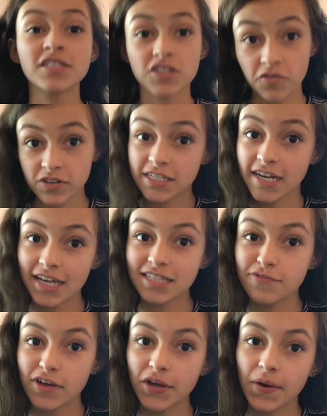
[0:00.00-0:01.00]
So for today's
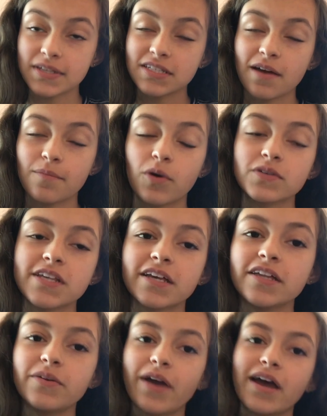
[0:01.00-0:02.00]
video, as you have most
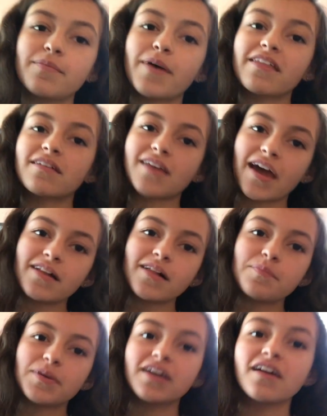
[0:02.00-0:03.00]
likely read by the title
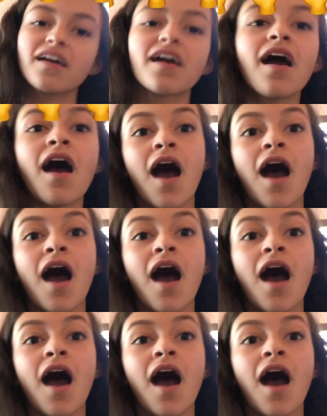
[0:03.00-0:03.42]
up here,